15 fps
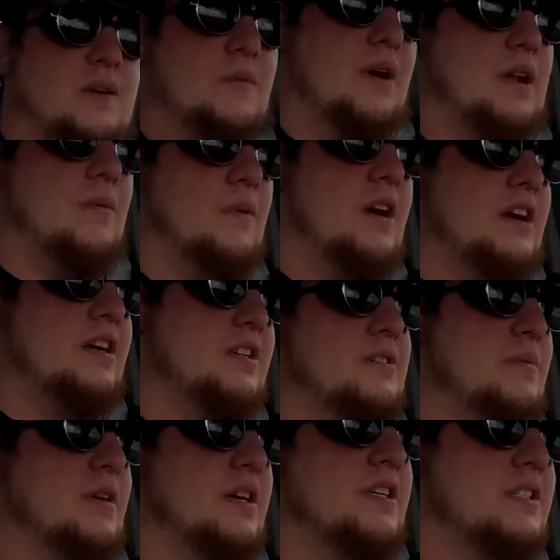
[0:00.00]
what it was
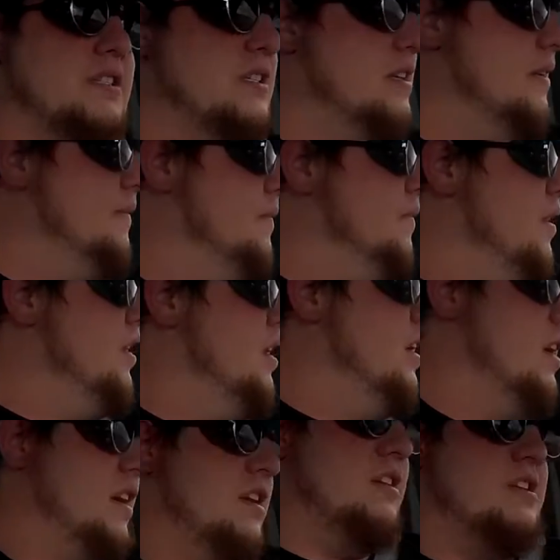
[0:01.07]

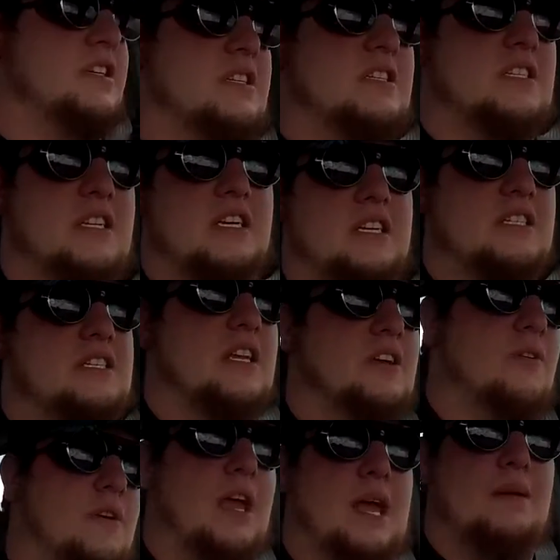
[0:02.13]
just a
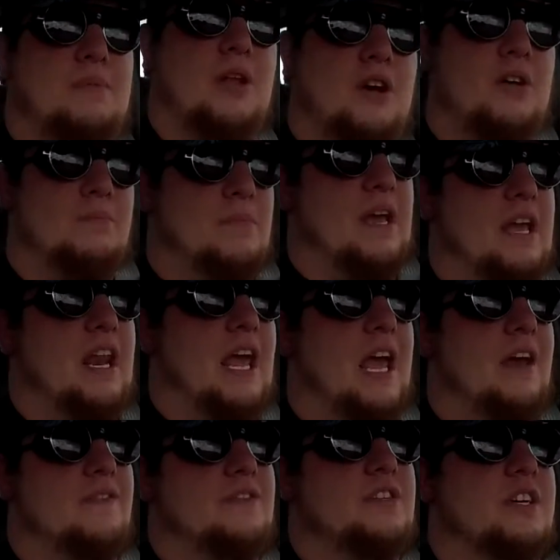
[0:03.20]
single cab, long bed,
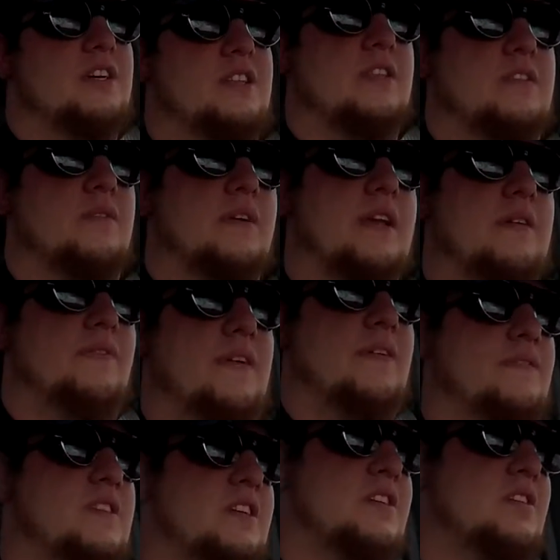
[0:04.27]
half-ton,
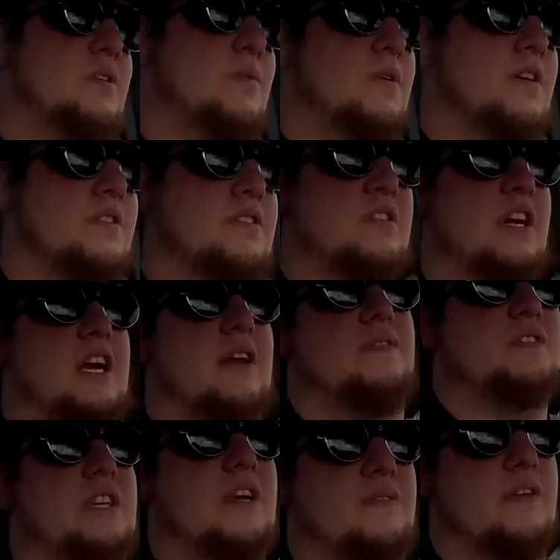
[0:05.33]
350, two-wheel drive
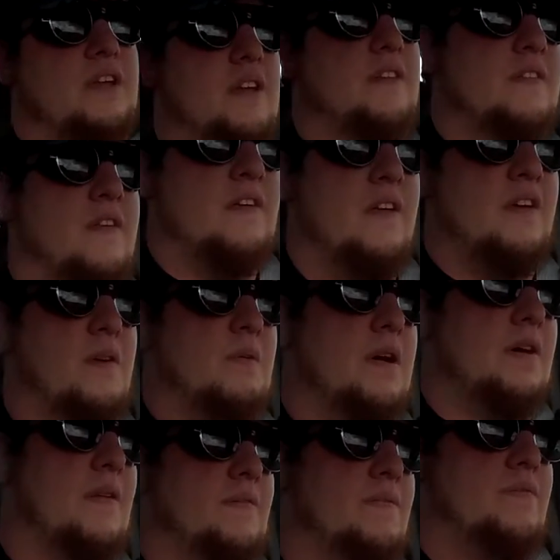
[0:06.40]
Chevy.
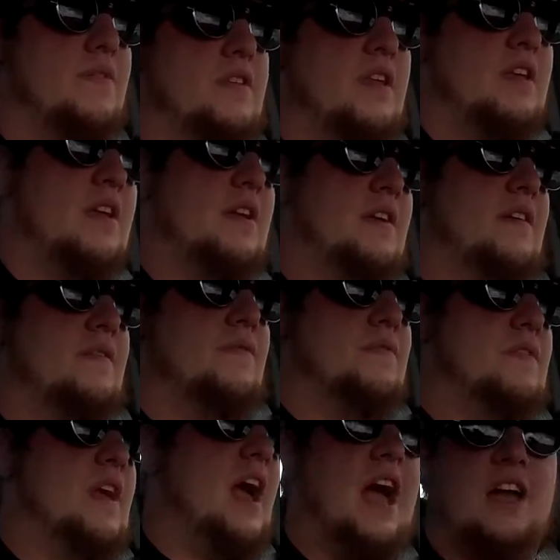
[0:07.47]
Well,
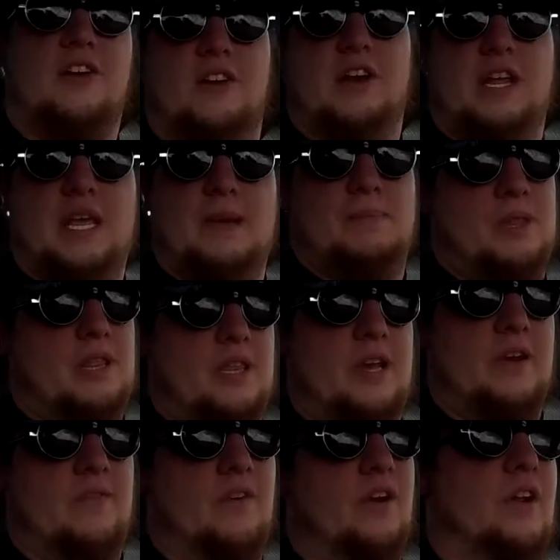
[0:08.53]
I couldn't keep the
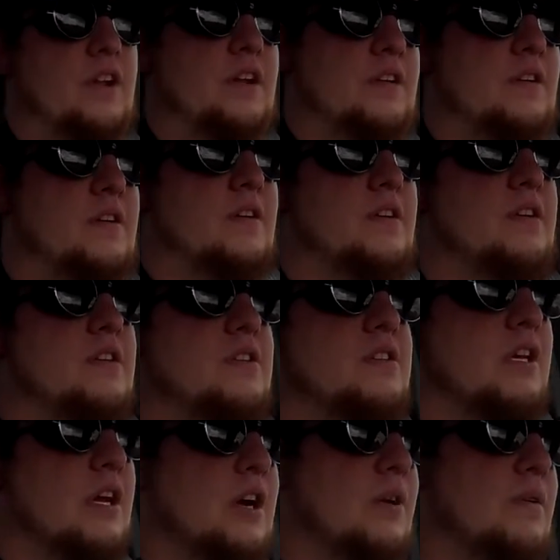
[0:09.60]
thing running.
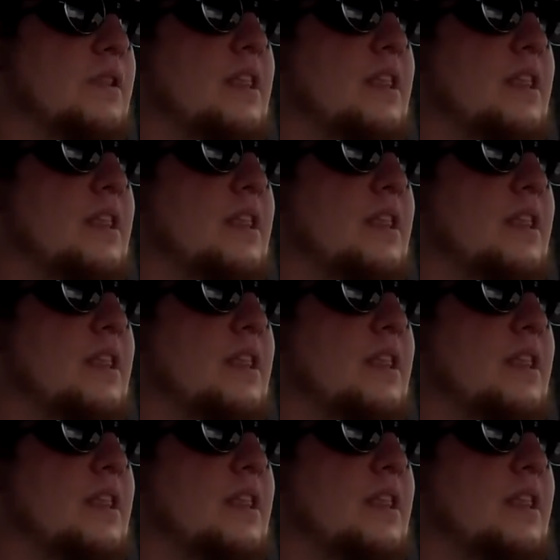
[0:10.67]
So at